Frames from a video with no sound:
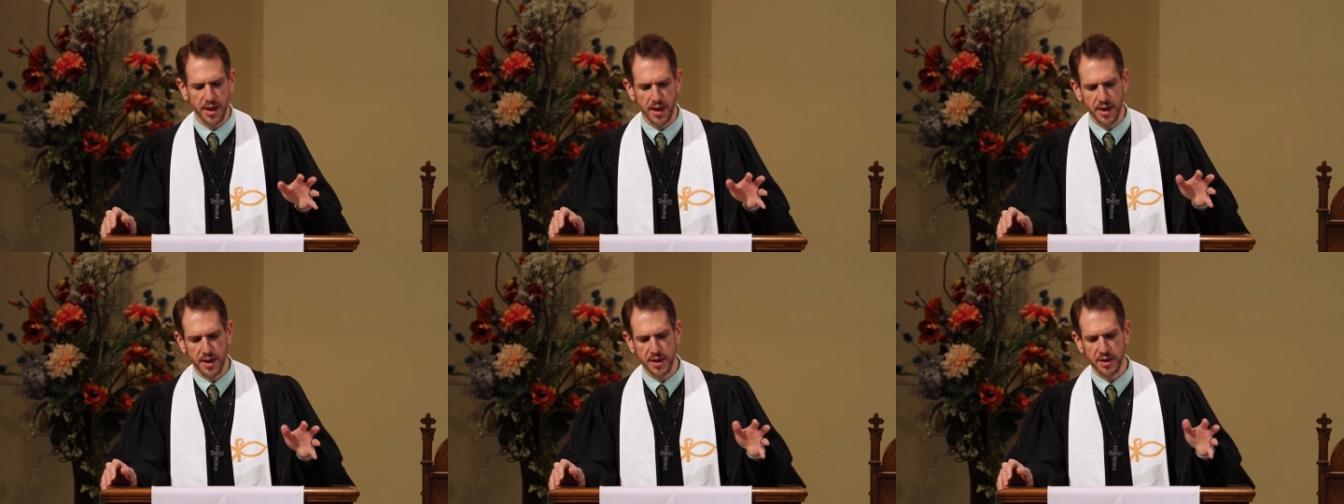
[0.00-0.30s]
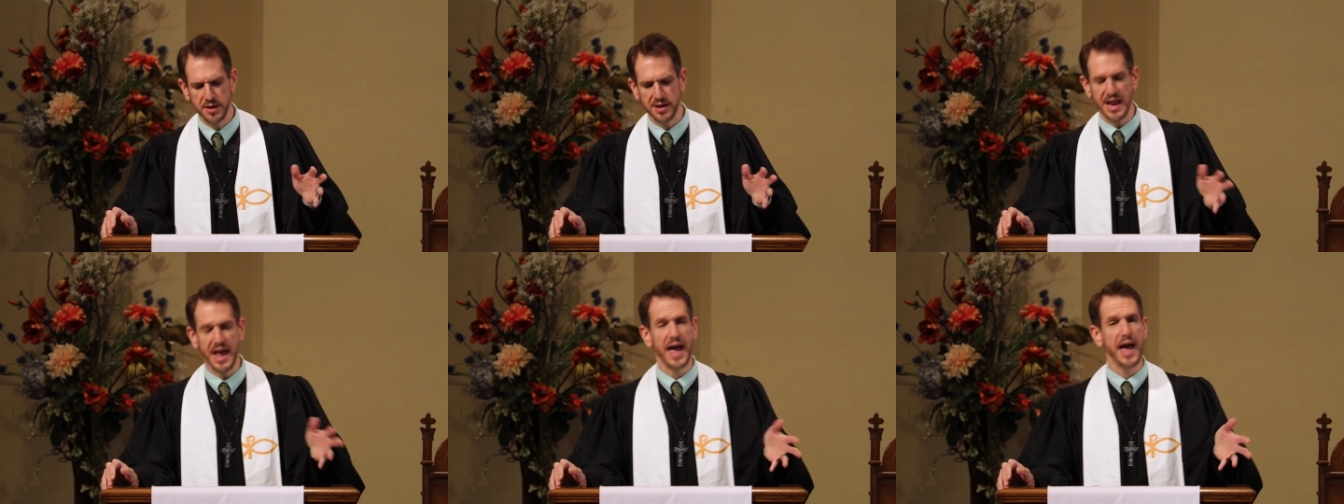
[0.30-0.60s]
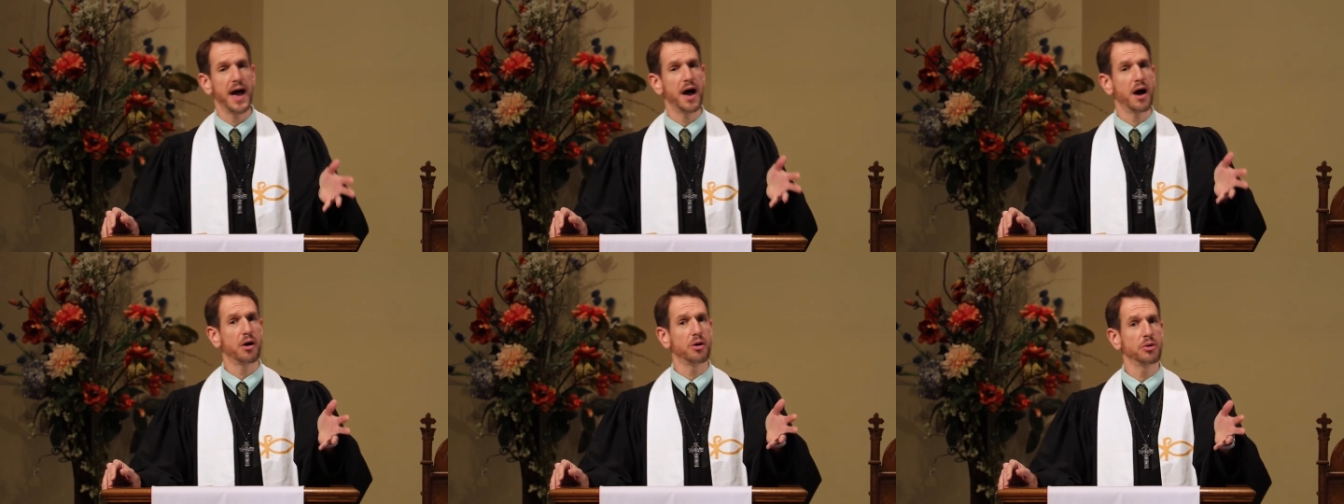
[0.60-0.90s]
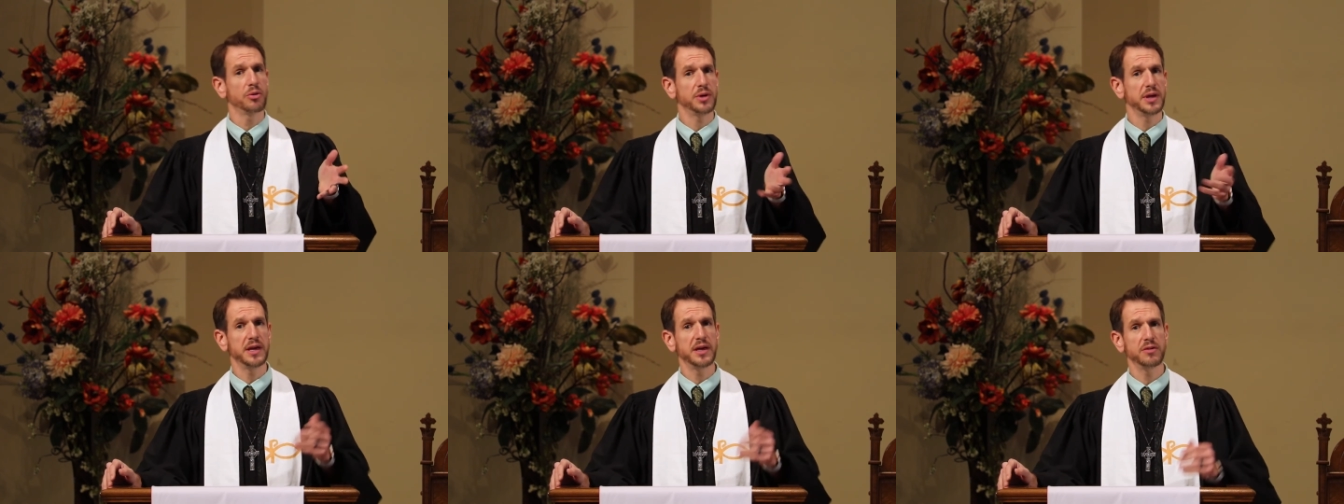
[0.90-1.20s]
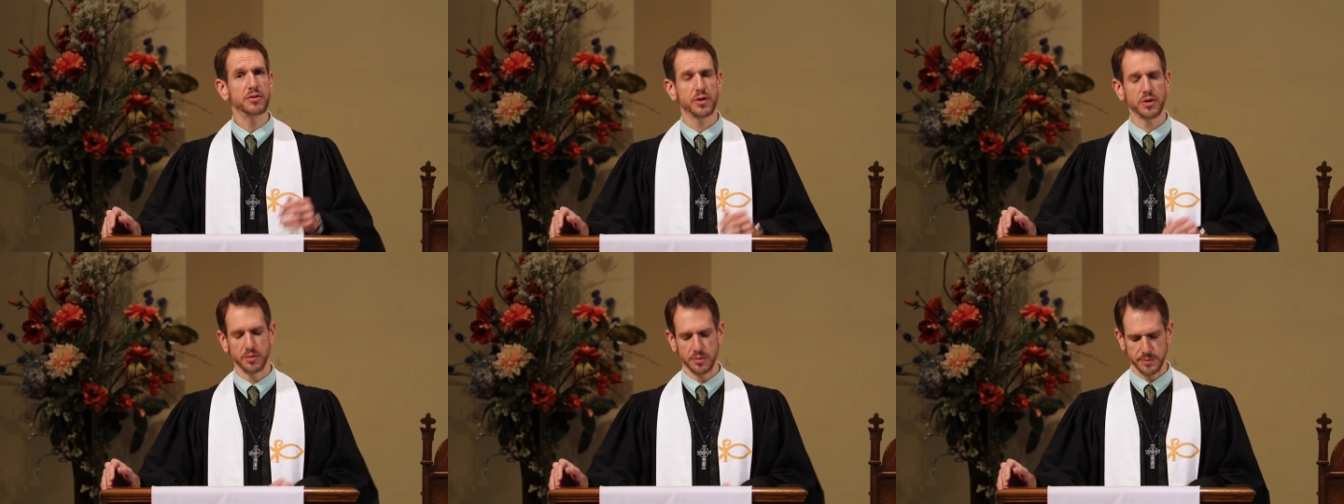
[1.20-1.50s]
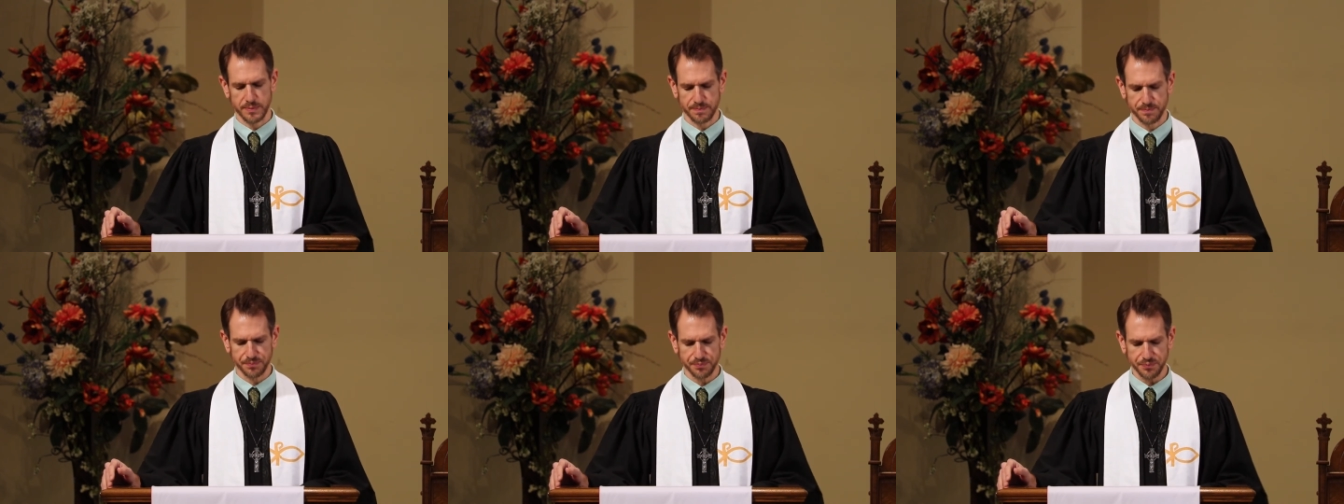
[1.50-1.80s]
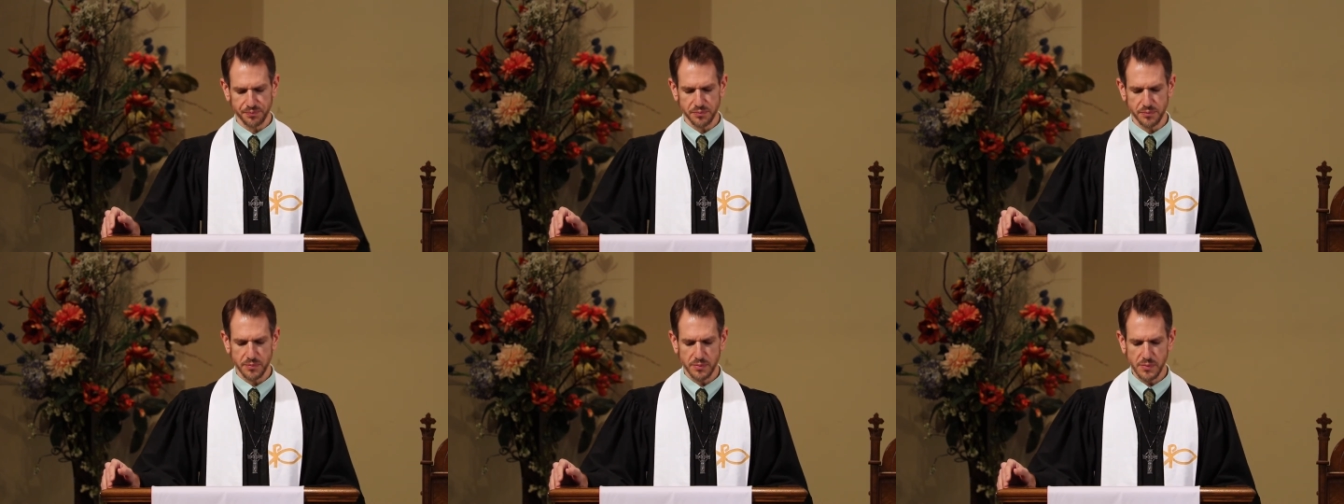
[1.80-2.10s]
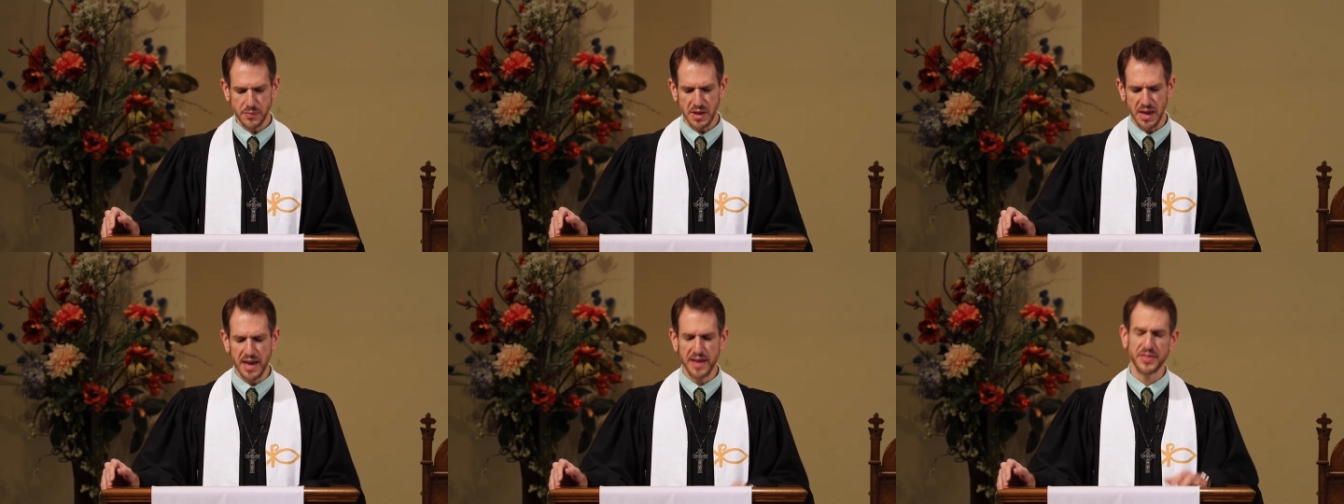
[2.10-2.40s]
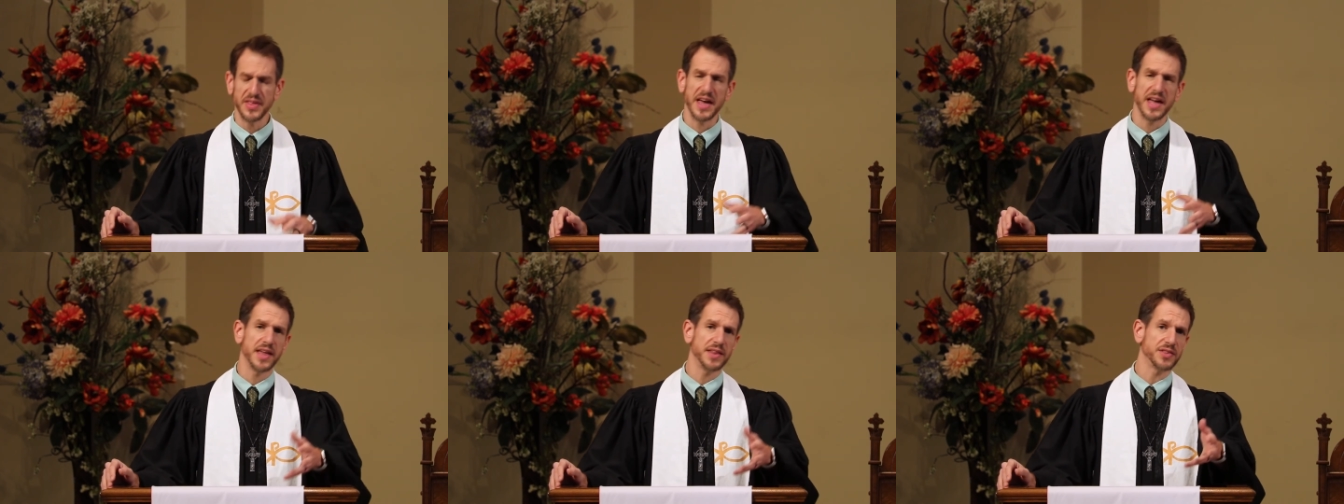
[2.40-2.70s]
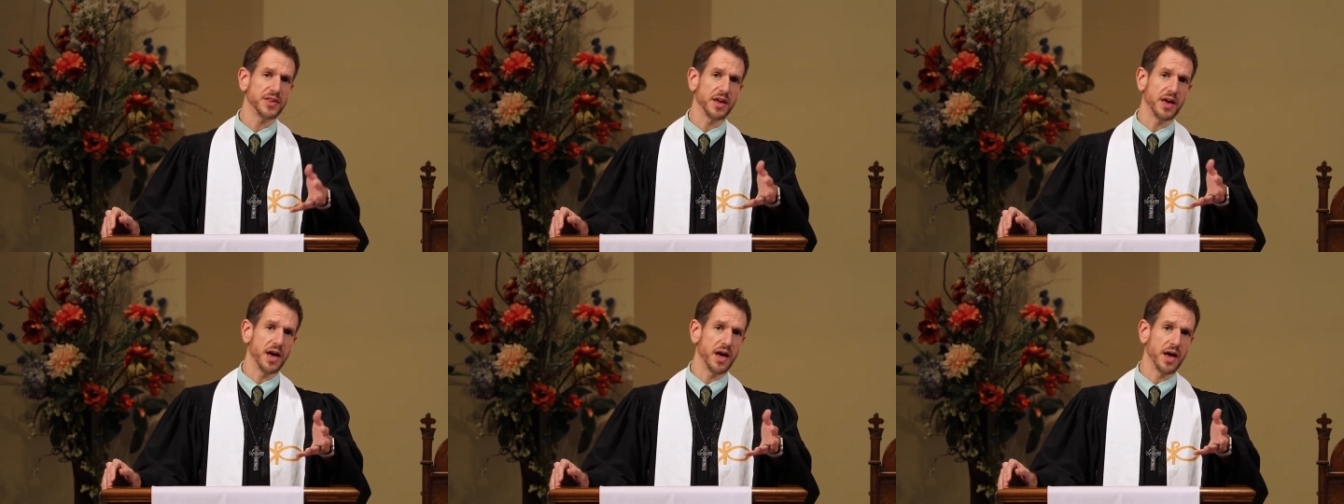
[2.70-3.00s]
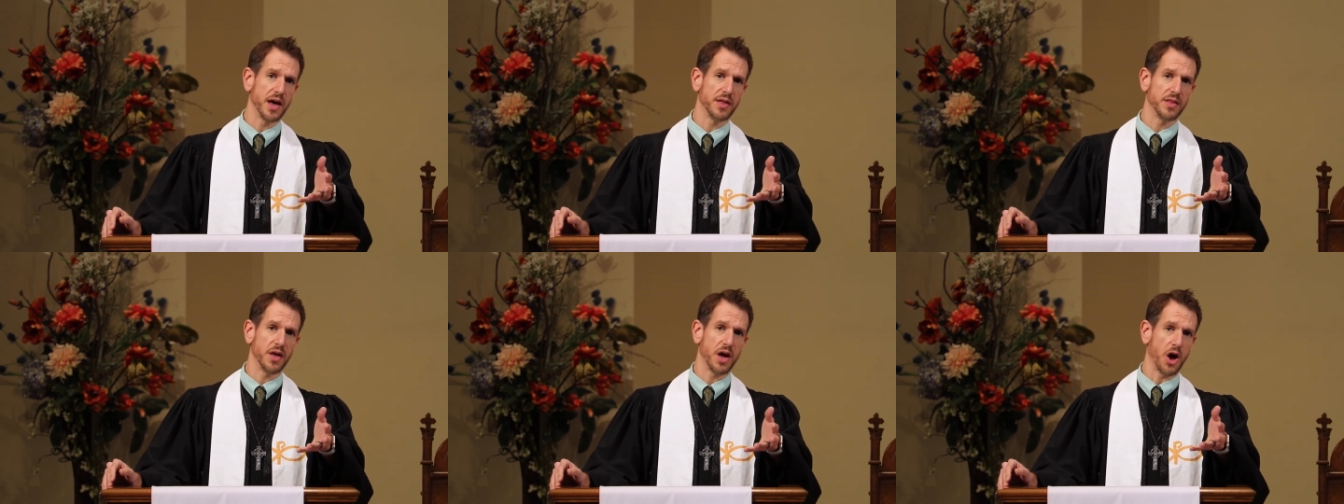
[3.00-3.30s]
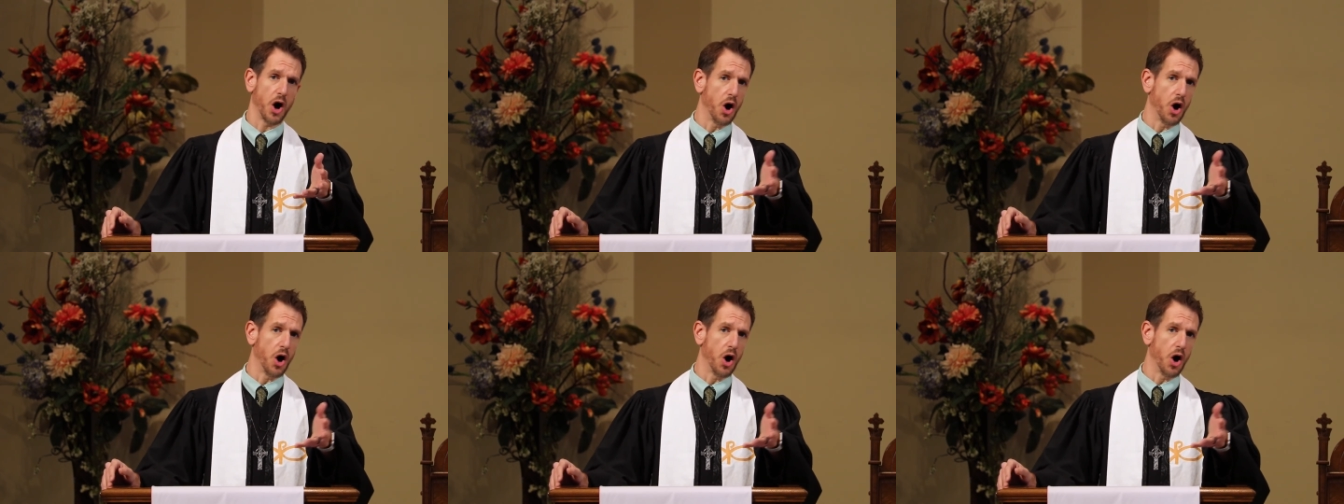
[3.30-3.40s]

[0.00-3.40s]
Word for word: uh, now either, and that uh,